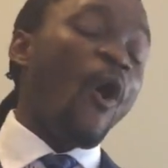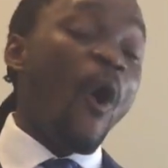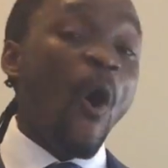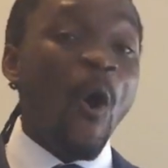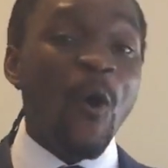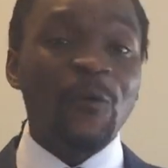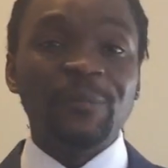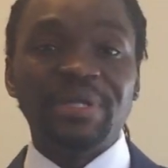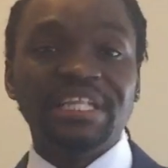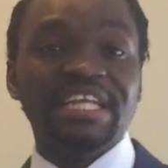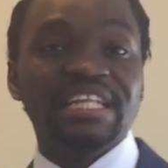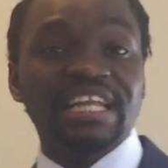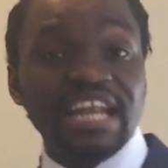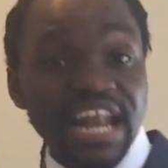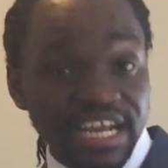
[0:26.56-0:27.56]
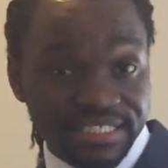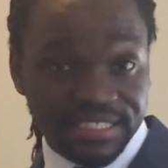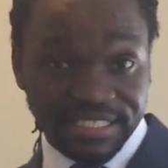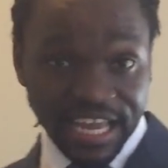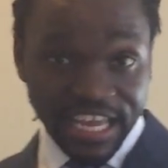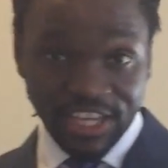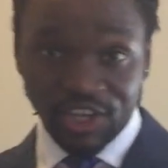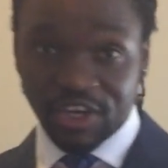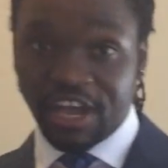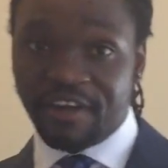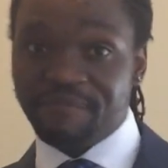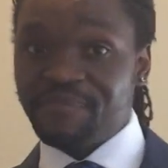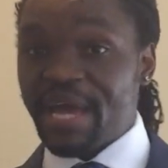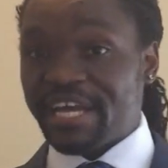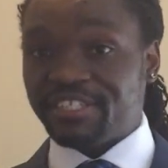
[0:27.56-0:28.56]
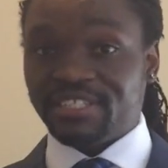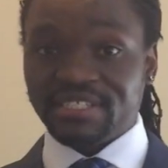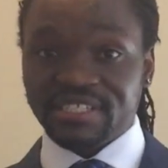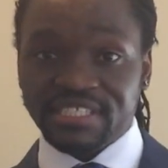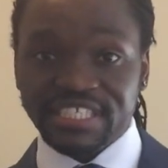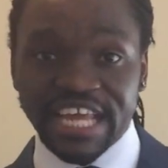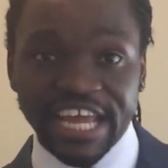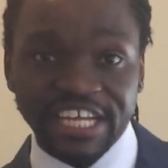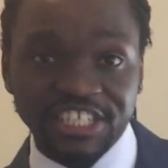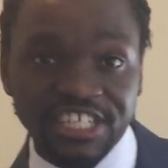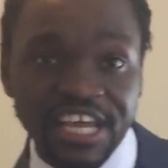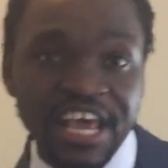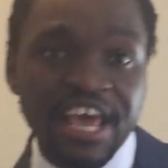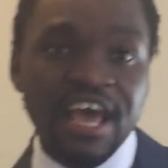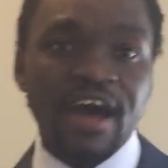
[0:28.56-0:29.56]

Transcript: home and then the next day you come back to the stage.